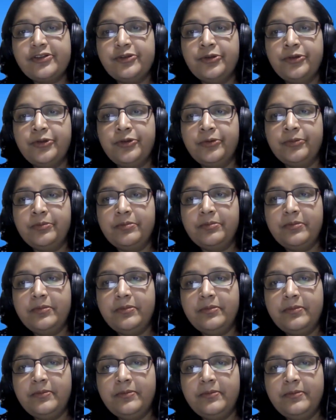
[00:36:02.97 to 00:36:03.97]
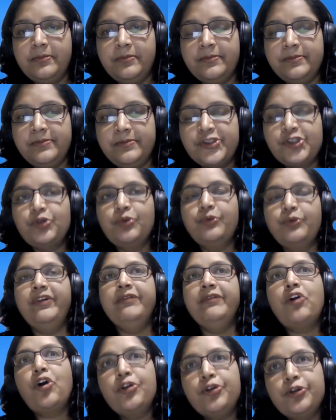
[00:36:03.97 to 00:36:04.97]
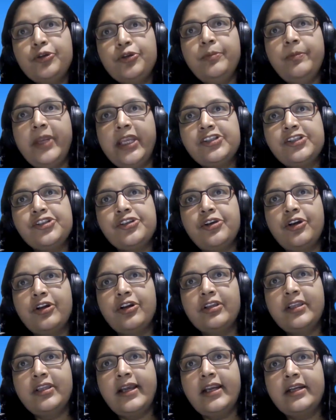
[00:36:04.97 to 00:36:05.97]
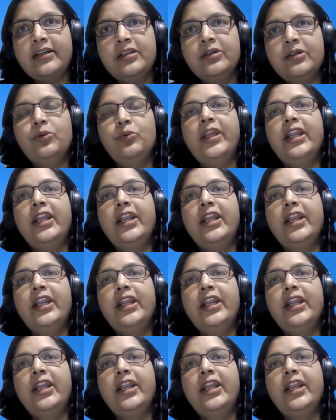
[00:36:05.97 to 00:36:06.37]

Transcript: So we want to make sure that